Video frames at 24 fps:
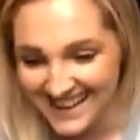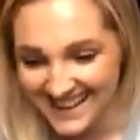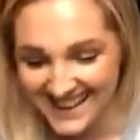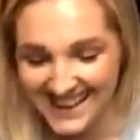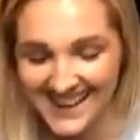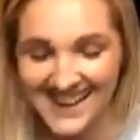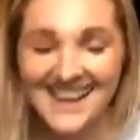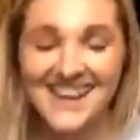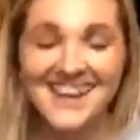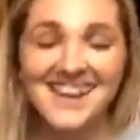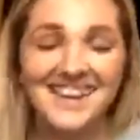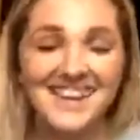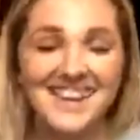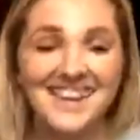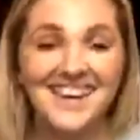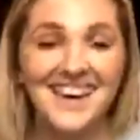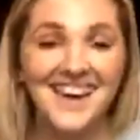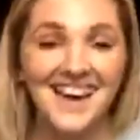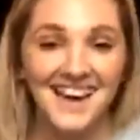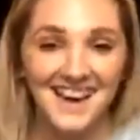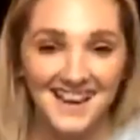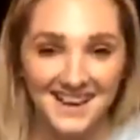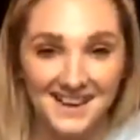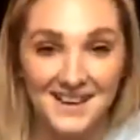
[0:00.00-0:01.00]

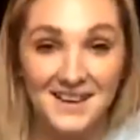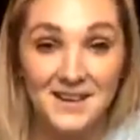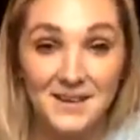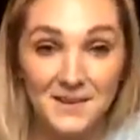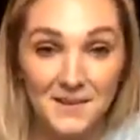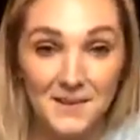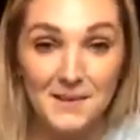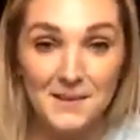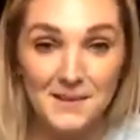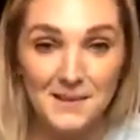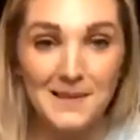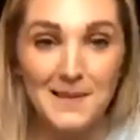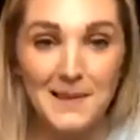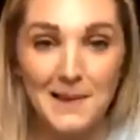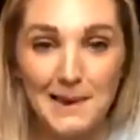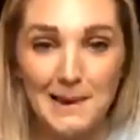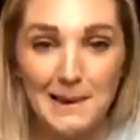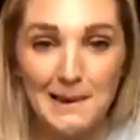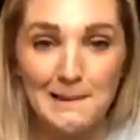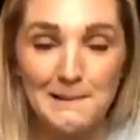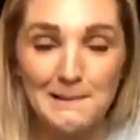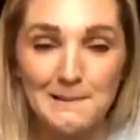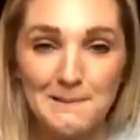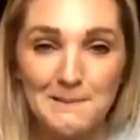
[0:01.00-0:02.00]

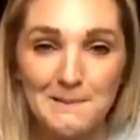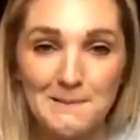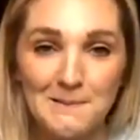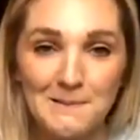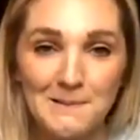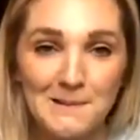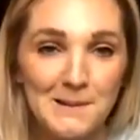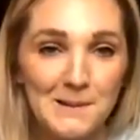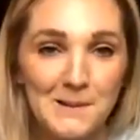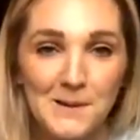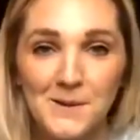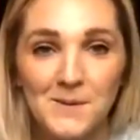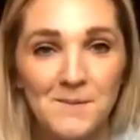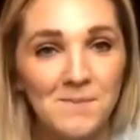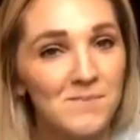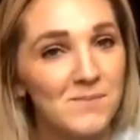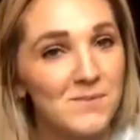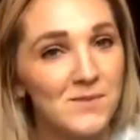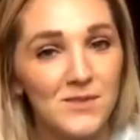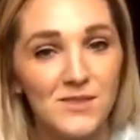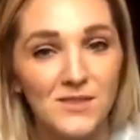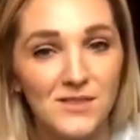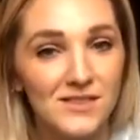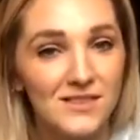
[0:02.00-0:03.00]

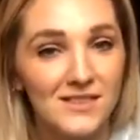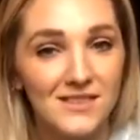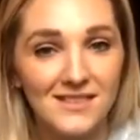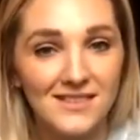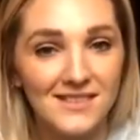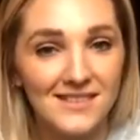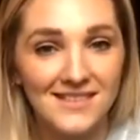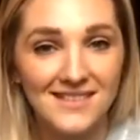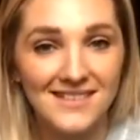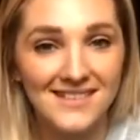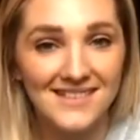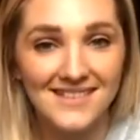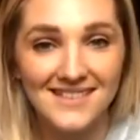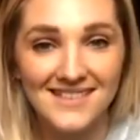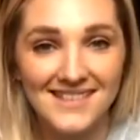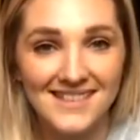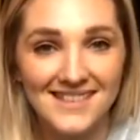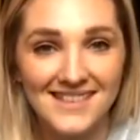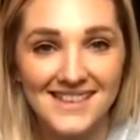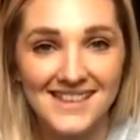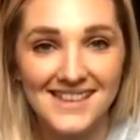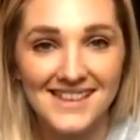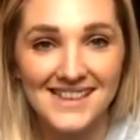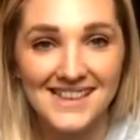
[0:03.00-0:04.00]

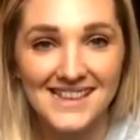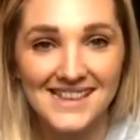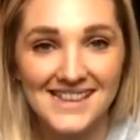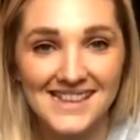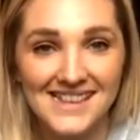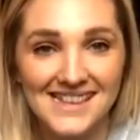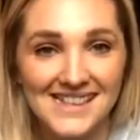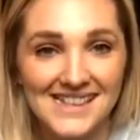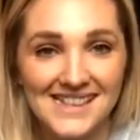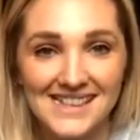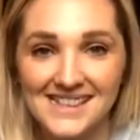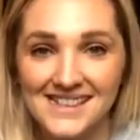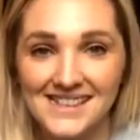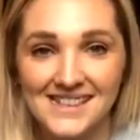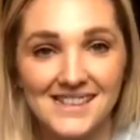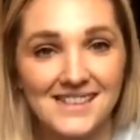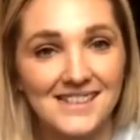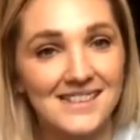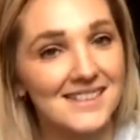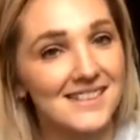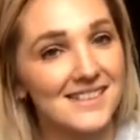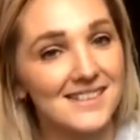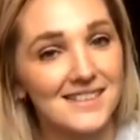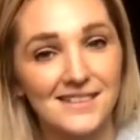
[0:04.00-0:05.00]

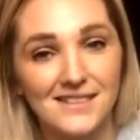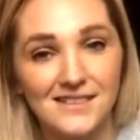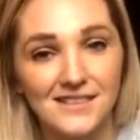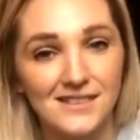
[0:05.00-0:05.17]
[no speech]